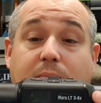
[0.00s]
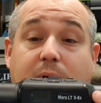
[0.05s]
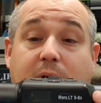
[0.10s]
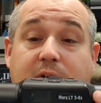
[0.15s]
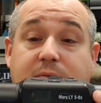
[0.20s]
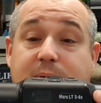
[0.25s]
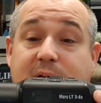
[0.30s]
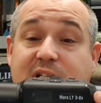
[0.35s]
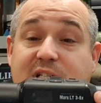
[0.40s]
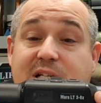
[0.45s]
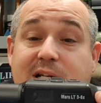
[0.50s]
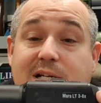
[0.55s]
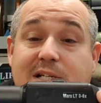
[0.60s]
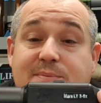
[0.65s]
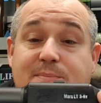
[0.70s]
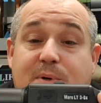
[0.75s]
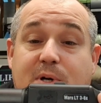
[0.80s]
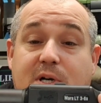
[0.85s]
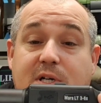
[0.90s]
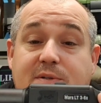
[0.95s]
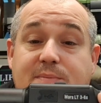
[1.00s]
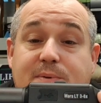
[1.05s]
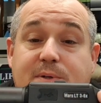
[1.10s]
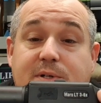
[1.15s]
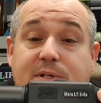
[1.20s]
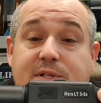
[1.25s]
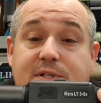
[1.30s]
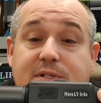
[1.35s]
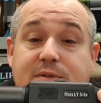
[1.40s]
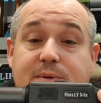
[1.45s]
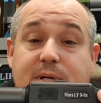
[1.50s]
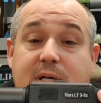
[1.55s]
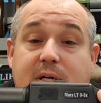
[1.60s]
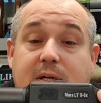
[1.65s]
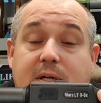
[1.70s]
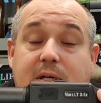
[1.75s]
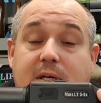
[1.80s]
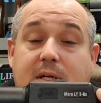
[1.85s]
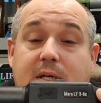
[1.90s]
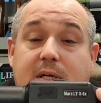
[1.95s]
Especially at its price point as
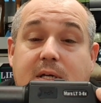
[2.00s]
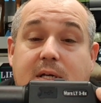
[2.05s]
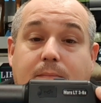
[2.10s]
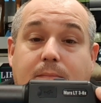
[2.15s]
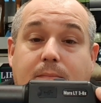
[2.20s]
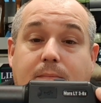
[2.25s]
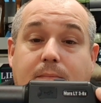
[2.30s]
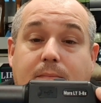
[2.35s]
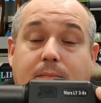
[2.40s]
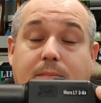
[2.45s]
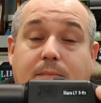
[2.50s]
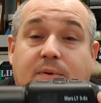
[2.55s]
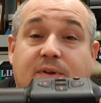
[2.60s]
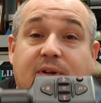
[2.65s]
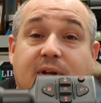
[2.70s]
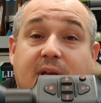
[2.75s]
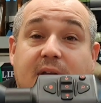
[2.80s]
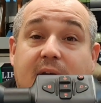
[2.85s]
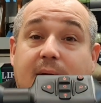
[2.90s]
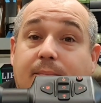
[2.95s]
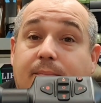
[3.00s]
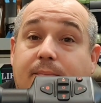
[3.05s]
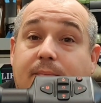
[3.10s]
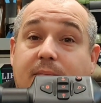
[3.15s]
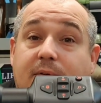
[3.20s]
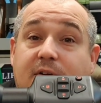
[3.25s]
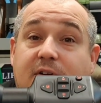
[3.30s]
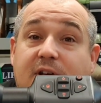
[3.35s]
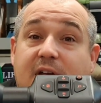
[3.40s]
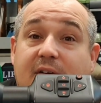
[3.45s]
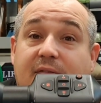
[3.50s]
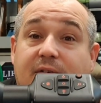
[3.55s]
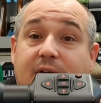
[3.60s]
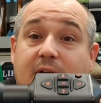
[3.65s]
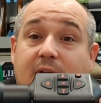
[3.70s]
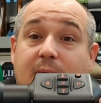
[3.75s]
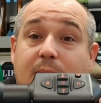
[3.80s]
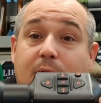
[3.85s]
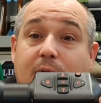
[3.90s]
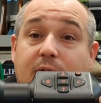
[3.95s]
well. So yeah,
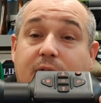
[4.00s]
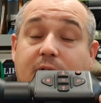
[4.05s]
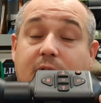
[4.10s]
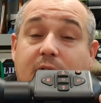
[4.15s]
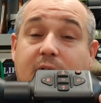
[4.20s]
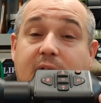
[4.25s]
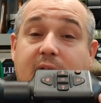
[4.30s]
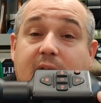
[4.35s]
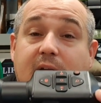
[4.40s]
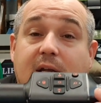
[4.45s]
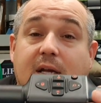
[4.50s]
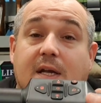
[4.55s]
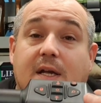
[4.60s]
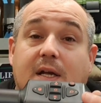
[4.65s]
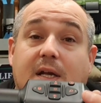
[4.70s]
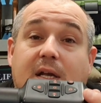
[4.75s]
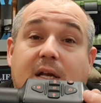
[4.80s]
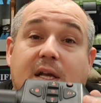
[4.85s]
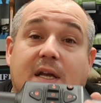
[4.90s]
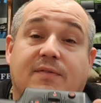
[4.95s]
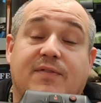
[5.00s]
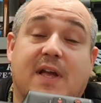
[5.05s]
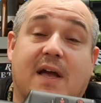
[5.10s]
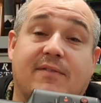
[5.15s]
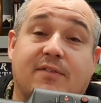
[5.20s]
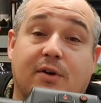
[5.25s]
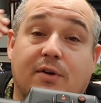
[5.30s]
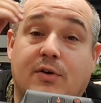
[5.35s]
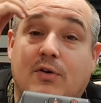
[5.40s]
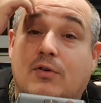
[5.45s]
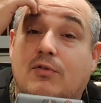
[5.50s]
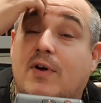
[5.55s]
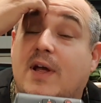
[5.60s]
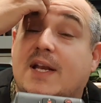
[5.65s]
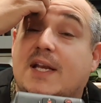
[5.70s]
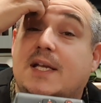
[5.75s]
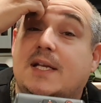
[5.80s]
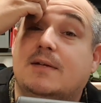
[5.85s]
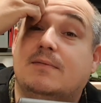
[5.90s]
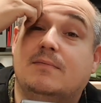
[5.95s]
definitely worth a look in. If you haven't
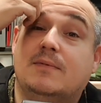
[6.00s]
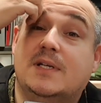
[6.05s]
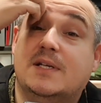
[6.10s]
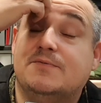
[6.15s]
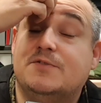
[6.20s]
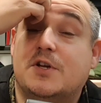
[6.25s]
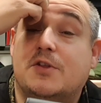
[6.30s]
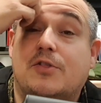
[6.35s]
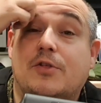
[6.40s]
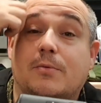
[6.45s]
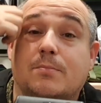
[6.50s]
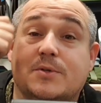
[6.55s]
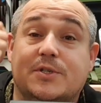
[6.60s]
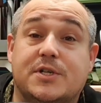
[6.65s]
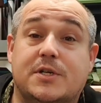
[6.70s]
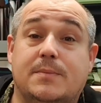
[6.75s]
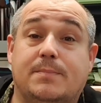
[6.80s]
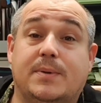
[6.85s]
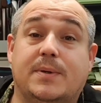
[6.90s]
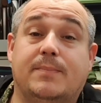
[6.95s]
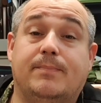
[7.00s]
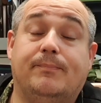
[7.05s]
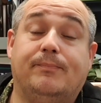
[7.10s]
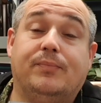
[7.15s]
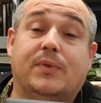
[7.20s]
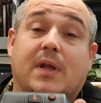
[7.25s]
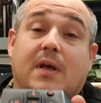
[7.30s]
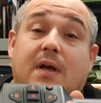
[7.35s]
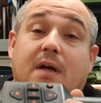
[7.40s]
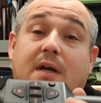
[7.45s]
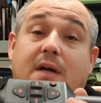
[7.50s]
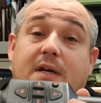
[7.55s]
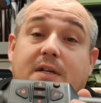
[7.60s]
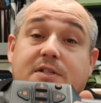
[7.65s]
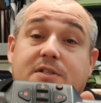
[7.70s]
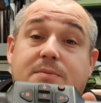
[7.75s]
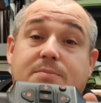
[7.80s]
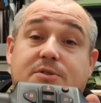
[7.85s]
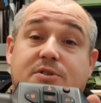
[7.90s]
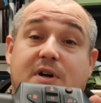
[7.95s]
already, give us a thumbs up
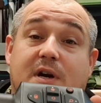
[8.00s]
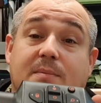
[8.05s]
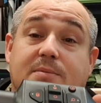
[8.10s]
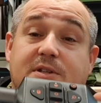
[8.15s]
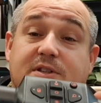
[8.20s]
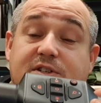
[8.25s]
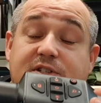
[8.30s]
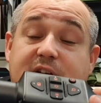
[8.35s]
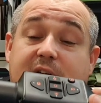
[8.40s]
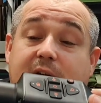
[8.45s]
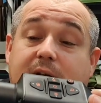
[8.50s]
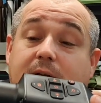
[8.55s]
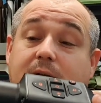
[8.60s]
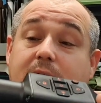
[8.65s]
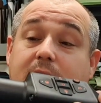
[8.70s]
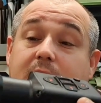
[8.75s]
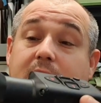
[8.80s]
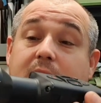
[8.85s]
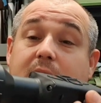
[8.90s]
and subscribe to the channel.